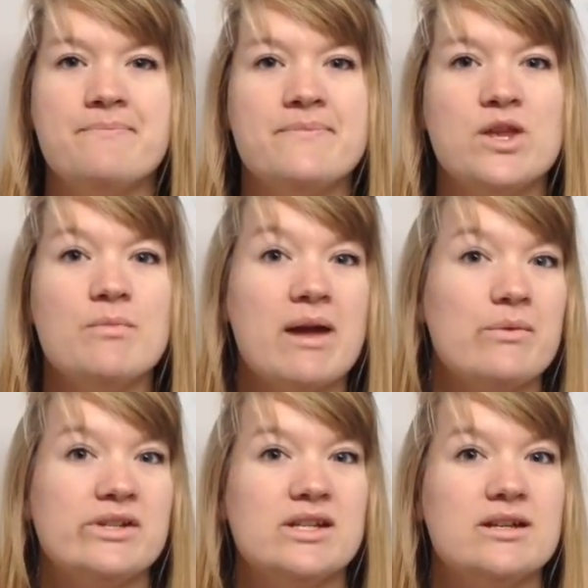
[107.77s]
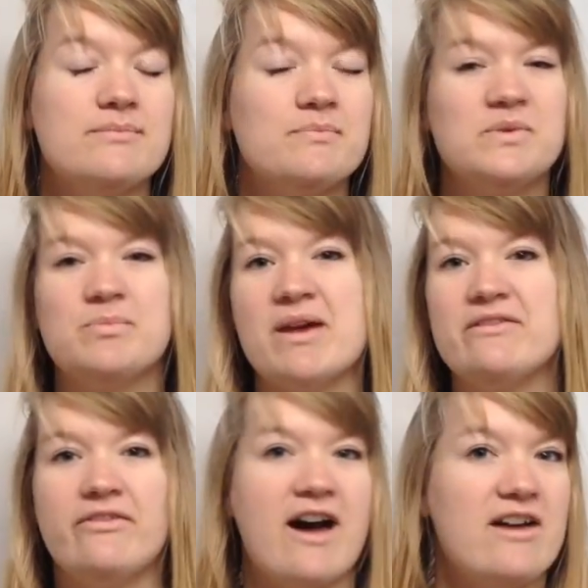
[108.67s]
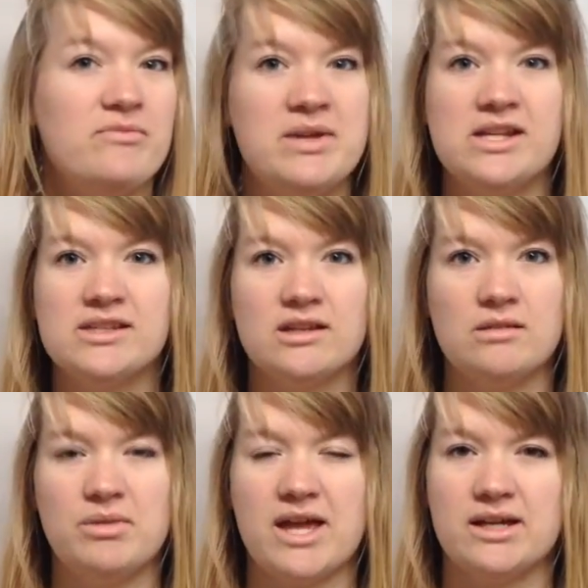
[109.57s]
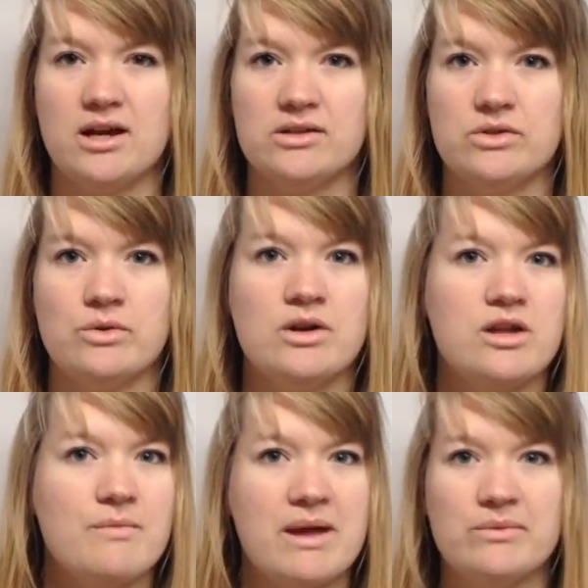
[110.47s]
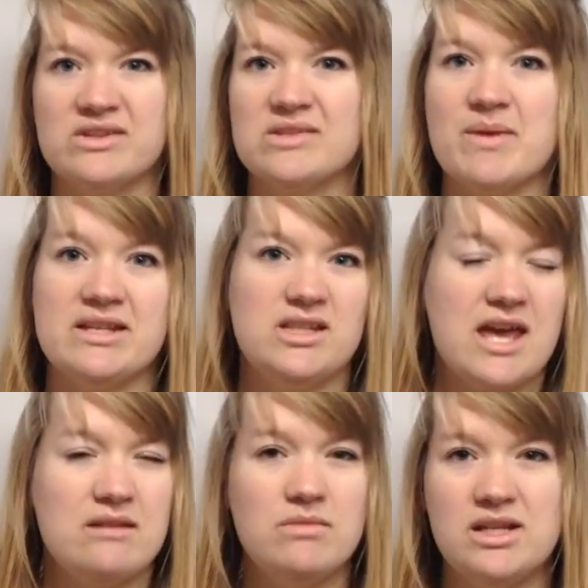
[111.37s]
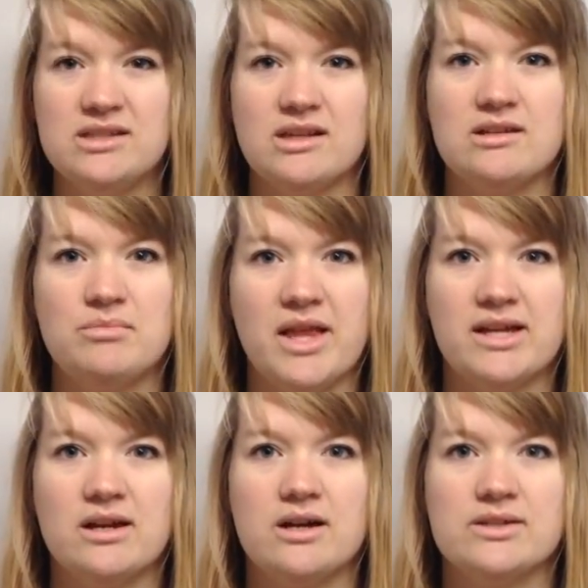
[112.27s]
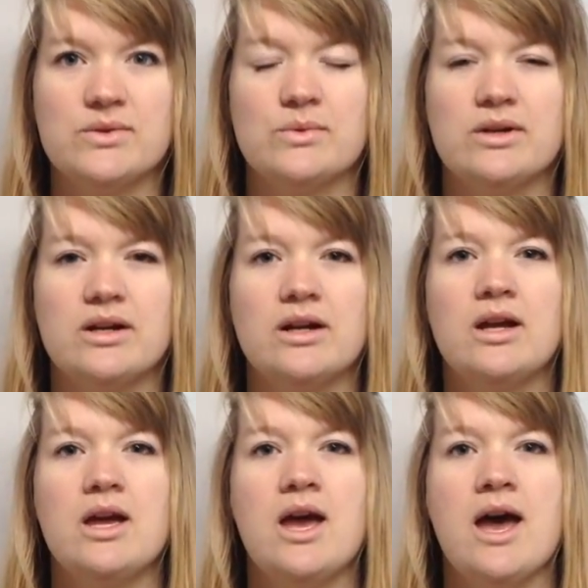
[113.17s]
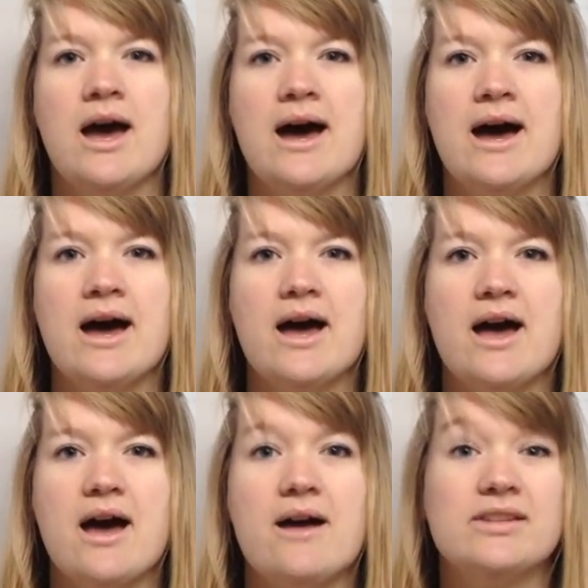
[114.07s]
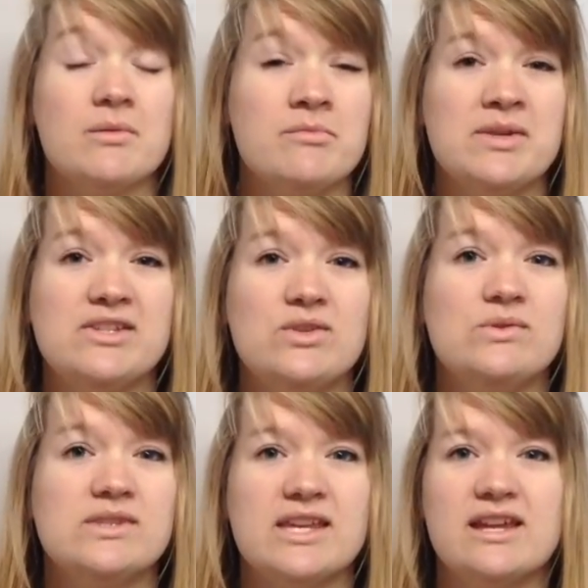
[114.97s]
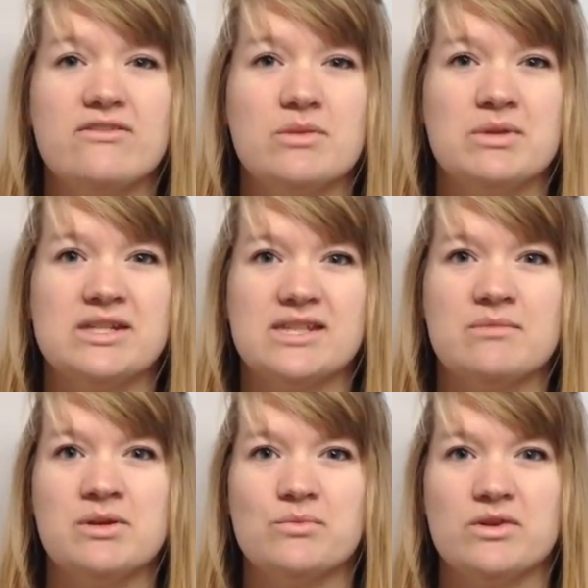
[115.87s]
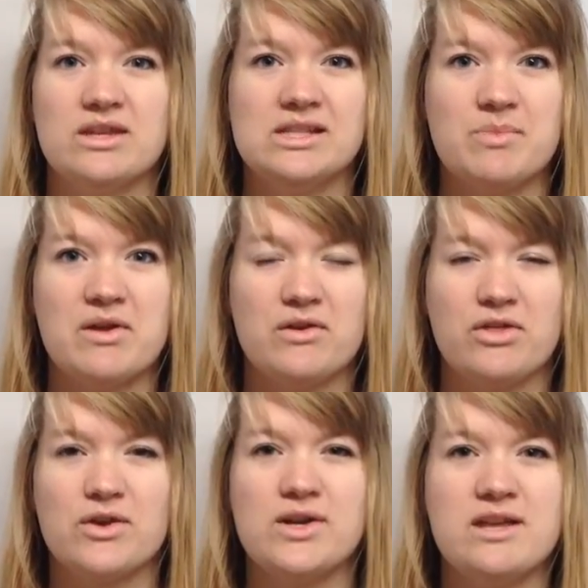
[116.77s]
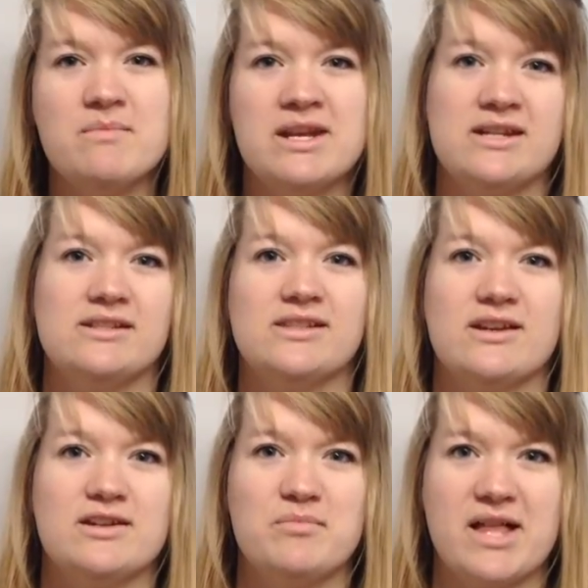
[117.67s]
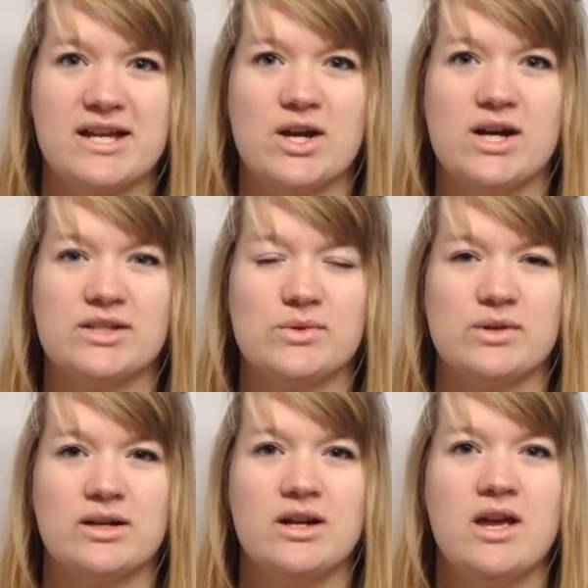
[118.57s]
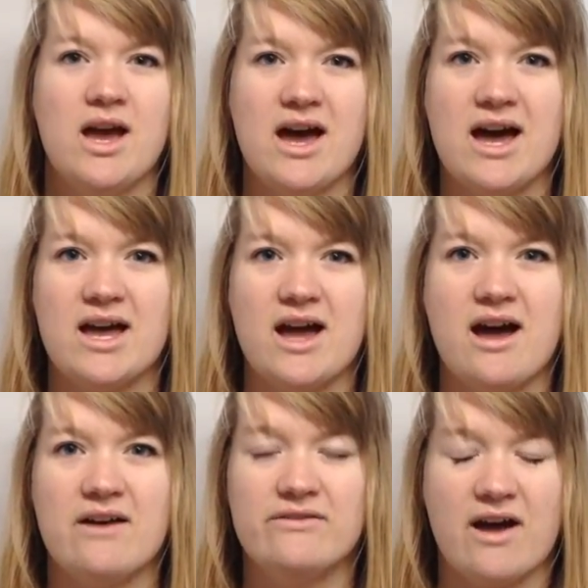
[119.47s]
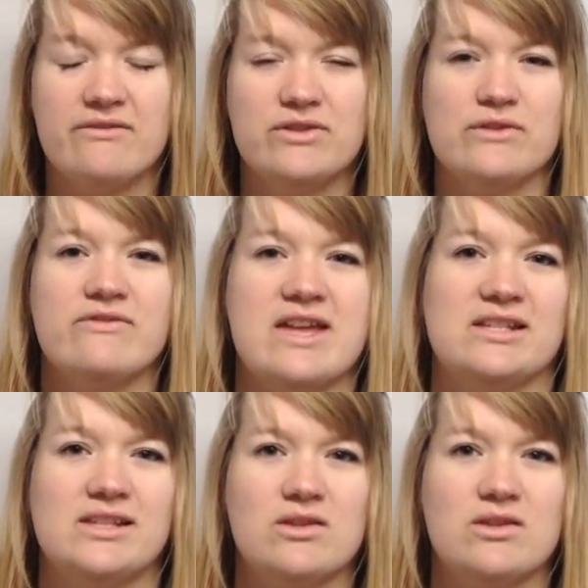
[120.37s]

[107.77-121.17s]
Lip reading: You might want to spend 5 minutes on a blind contour. You might want to spend 10 minutes on a blind contour. Some of my students, I give them an assignment where they spend 30 minutes on a blind contour of their face.